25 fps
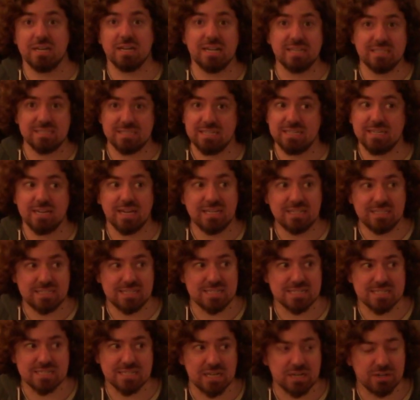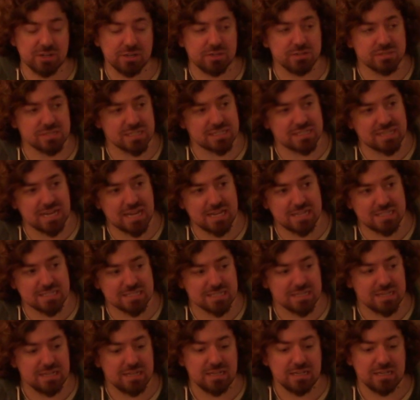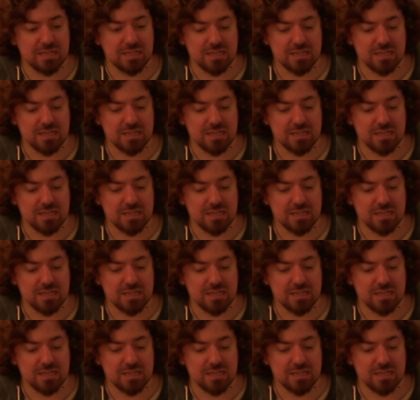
1919 scenario is it takes